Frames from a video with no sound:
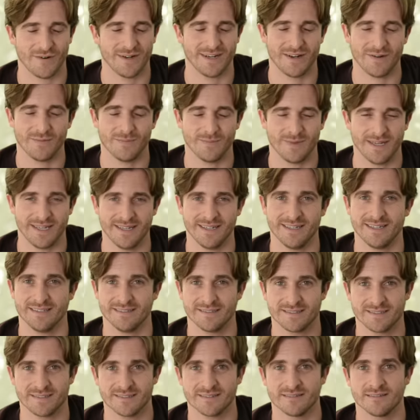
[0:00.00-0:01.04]
I don't mean
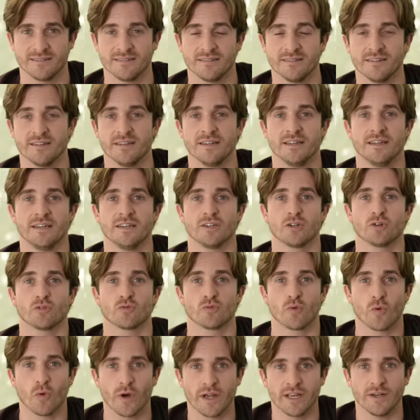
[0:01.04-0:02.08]
his
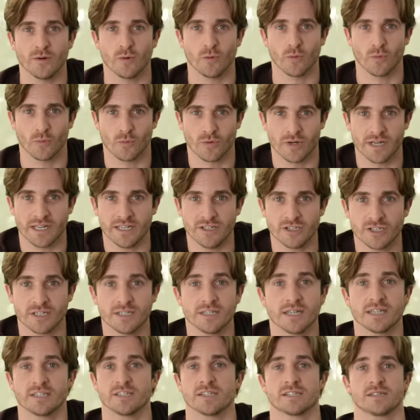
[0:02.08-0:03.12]
groinal region.
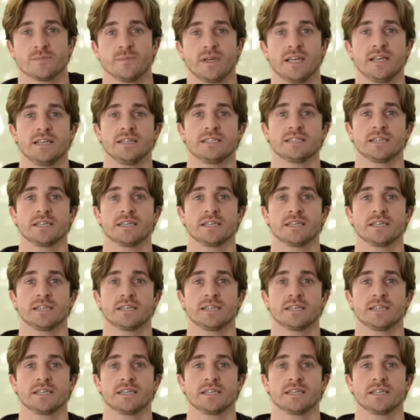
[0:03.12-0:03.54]
I just mean